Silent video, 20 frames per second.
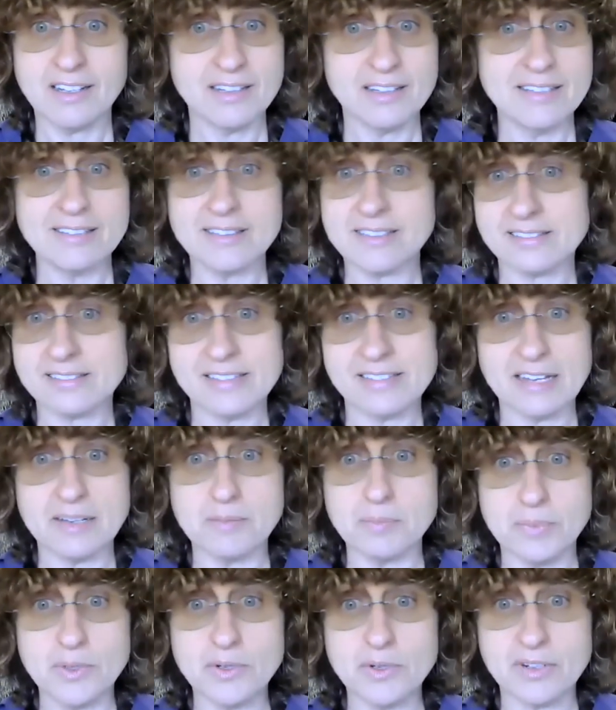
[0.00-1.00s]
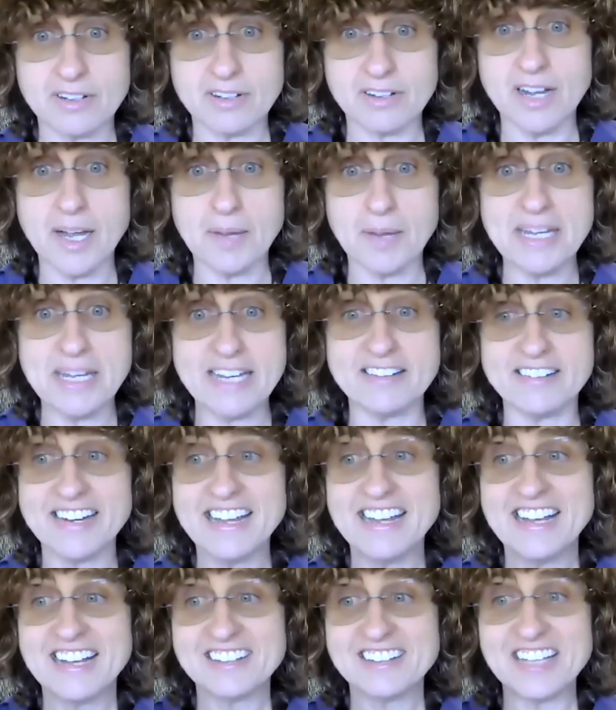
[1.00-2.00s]
they're the same book. I mean,
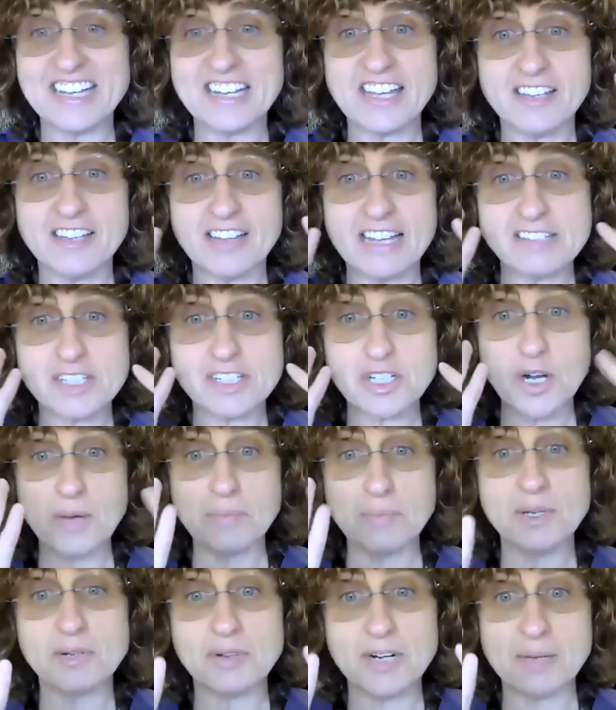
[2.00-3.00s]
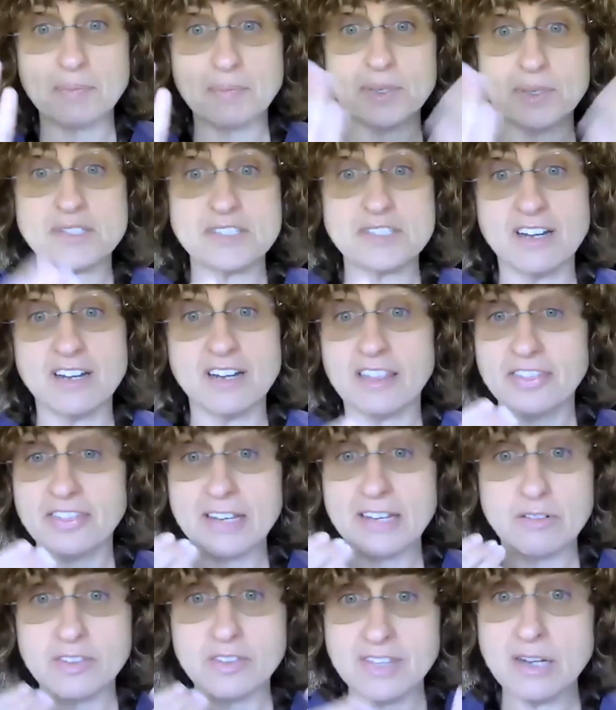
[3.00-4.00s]
like, as a copyright person,
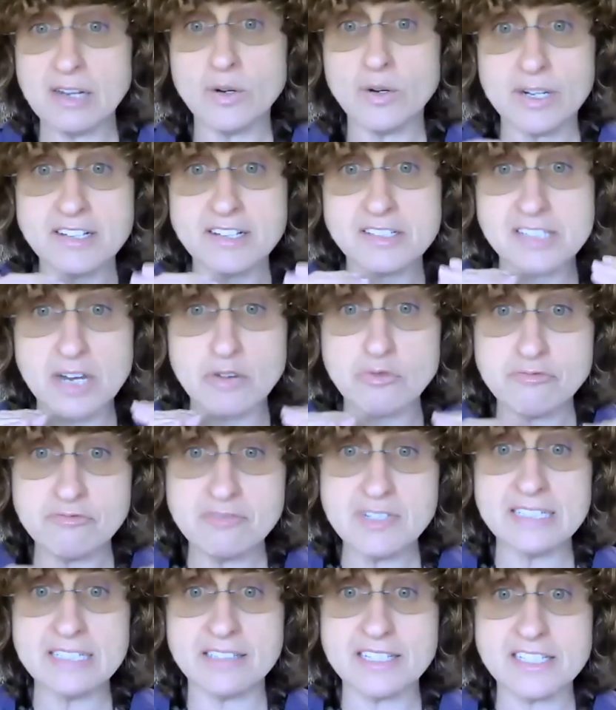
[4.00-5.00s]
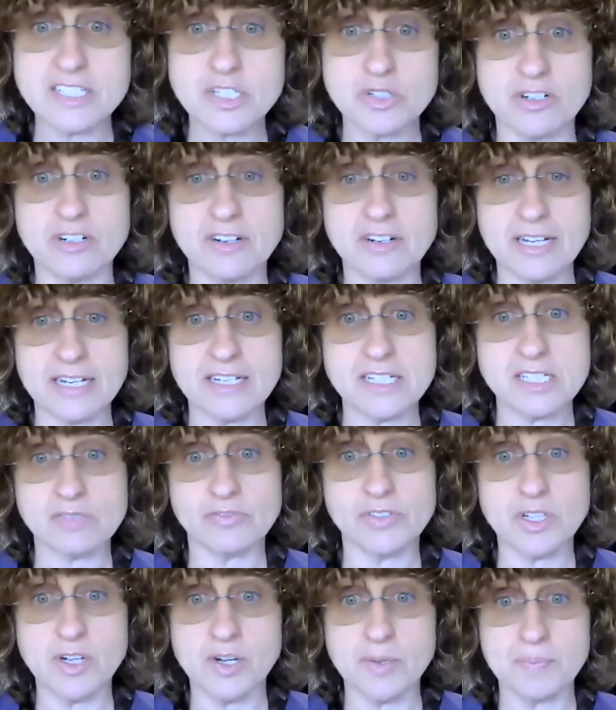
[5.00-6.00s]
there is a really strong case
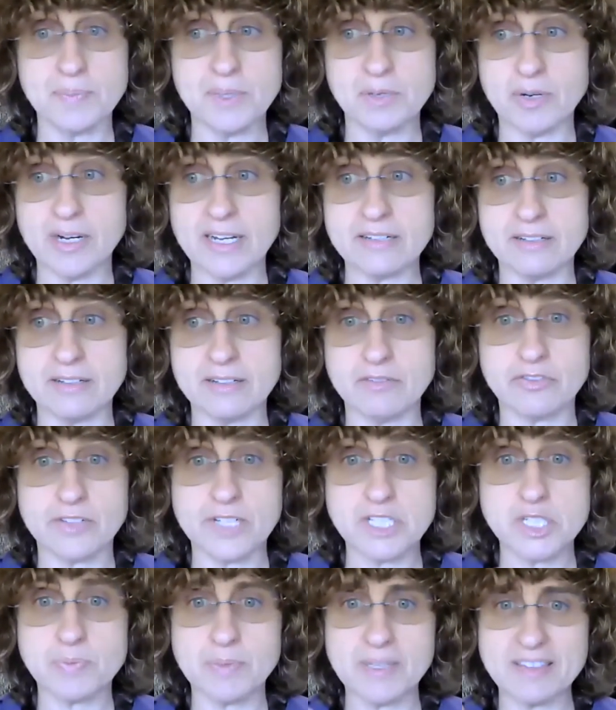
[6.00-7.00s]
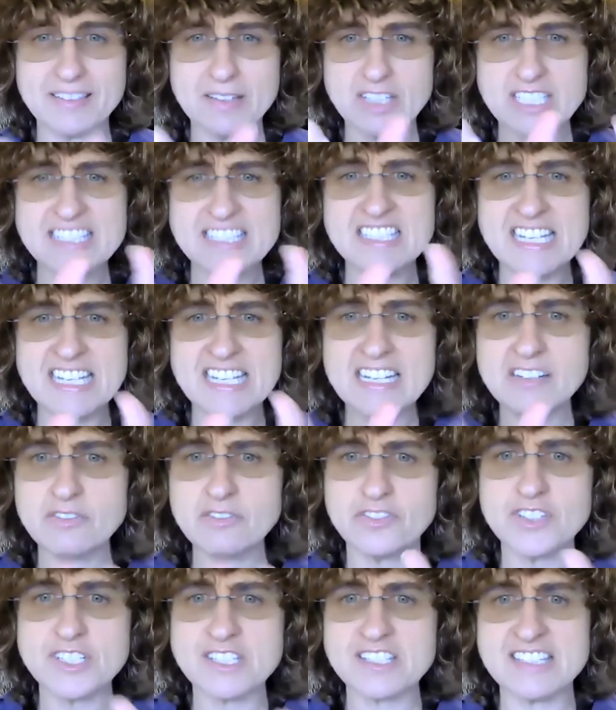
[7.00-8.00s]
for copyright infringement, scene
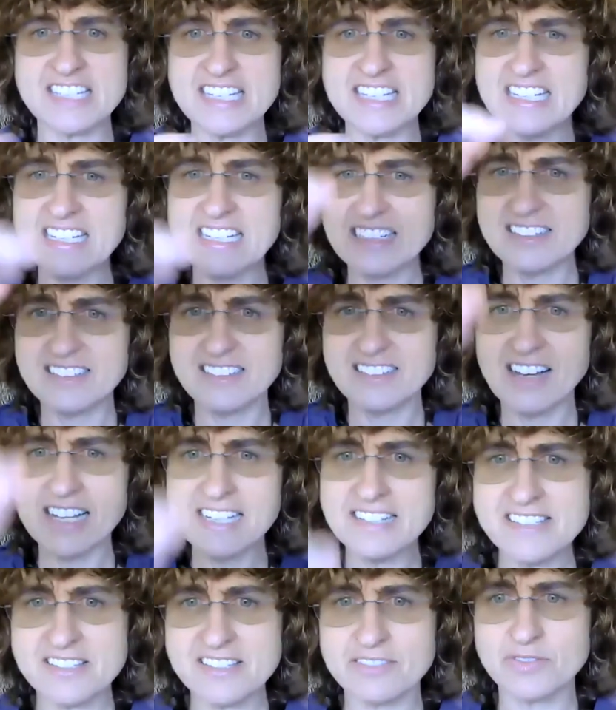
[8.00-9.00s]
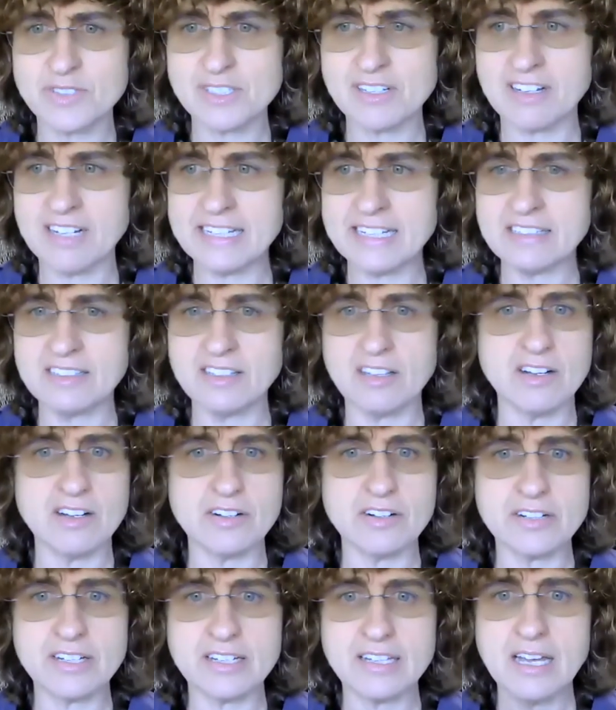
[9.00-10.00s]
for scene, lines of
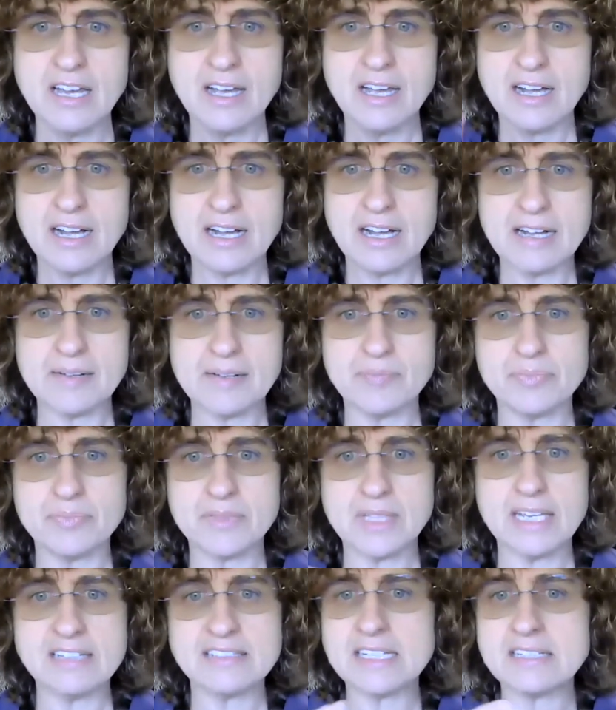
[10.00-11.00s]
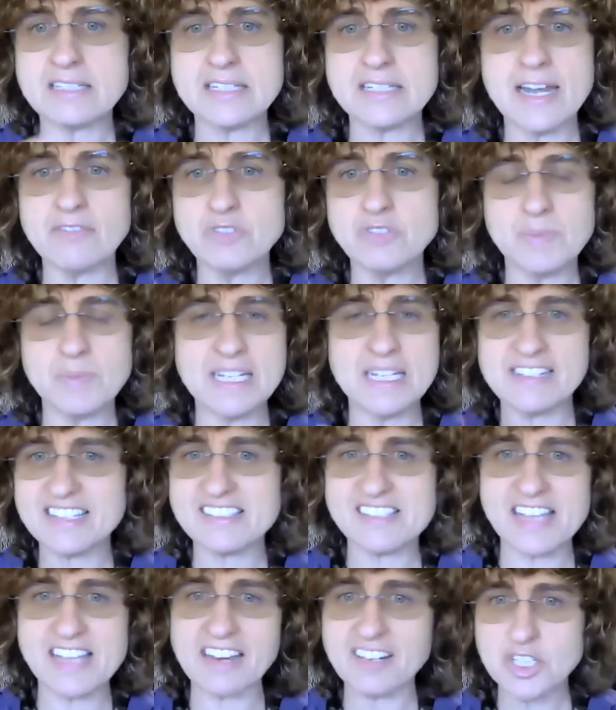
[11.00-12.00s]
dialogue. It doesn't have to be an
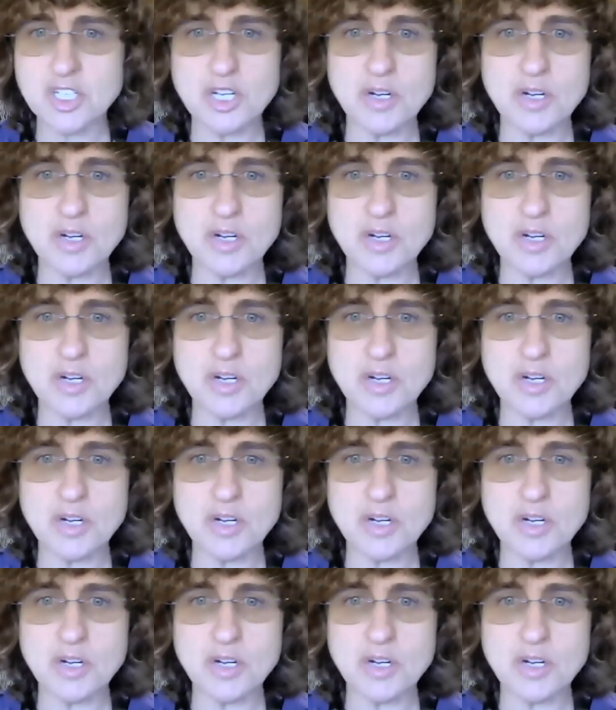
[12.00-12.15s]
exact